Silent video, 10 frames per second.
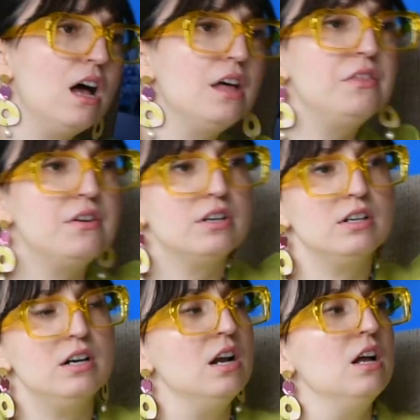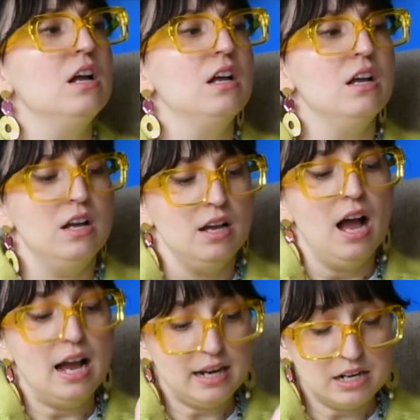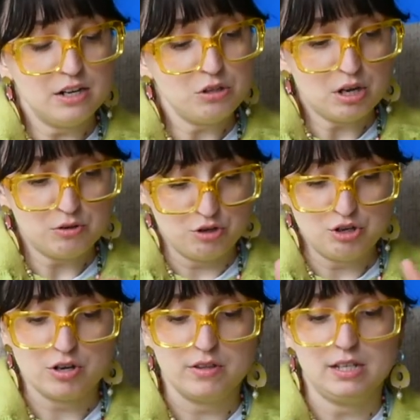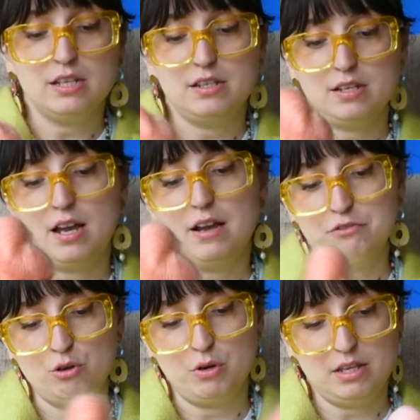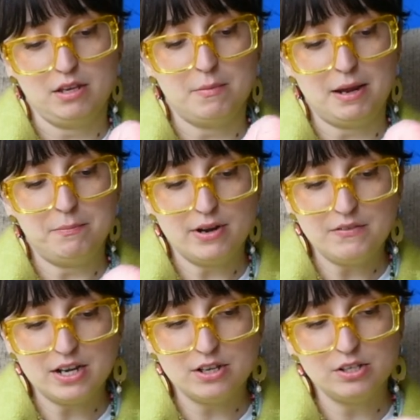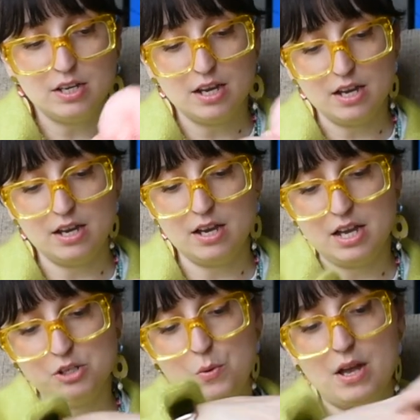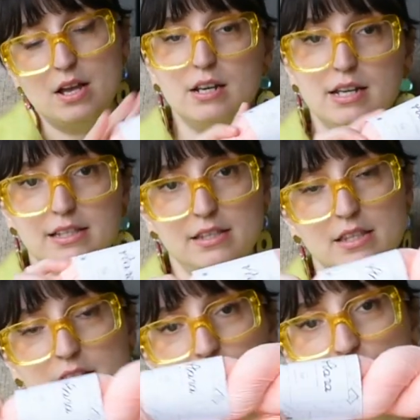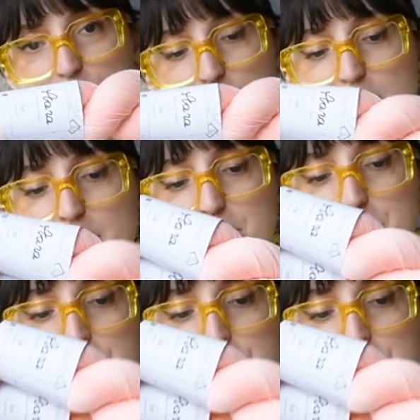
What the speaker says: other, again, not acquisition, this is I've shown it in my previous as well. It's this lovely